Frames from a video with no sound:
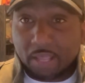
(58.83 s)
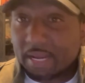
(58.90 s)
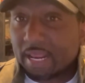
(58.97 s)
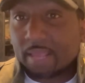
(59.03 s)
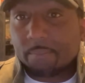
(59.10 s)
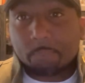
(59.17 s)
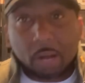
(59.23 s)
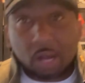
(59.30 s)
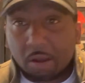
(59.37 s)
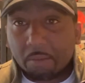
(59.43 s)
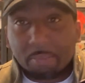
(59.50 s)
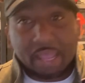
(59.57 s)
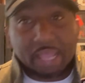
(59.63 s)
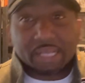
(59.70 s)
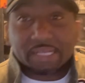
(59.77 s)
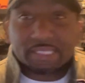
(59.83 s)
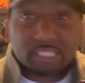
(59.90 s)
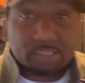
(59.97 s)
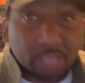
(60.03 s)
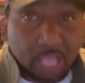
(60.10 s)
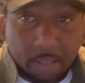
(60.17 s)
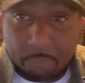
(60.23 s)
at Burbank, a,
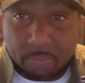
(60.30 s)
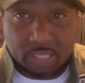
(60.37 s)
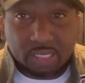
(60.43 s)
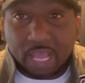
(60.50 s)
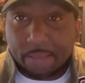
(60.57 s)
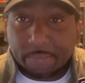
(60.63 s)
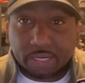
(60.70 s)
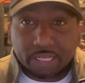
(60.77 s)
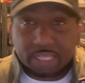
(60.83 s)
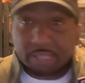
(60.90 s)
a predominantly